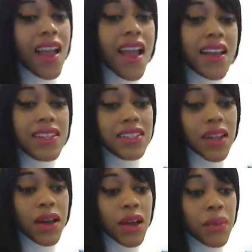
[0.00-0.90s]
And
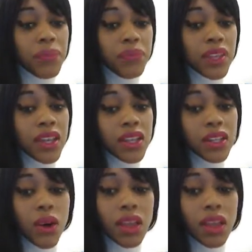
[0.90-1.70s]
um, you know,